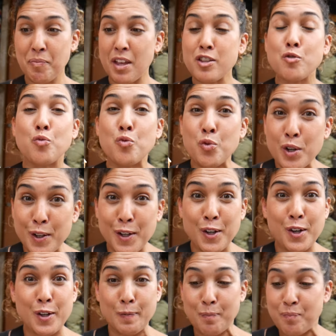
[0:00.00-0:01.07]
That's really
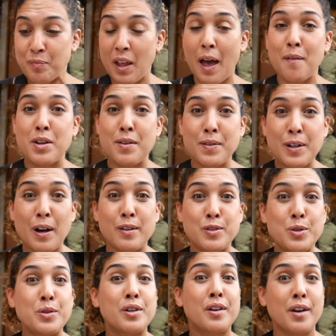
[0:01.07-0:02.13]
good. I haven't even gotten
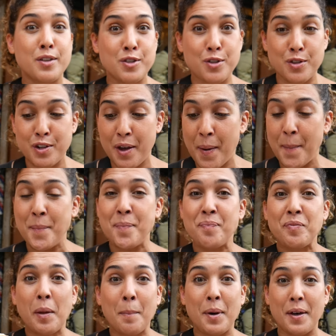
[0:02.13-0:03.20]
to the custard yet.
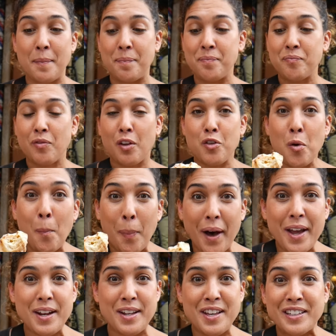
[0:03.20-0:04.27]
But you
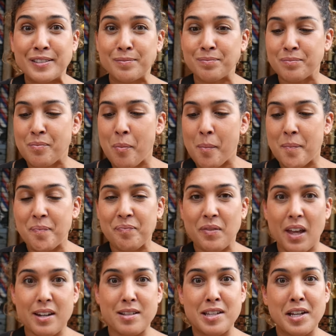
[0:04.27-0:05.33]
bite in
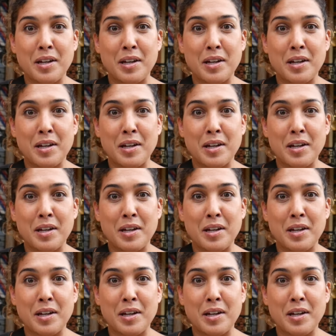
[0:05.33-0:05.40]
and it's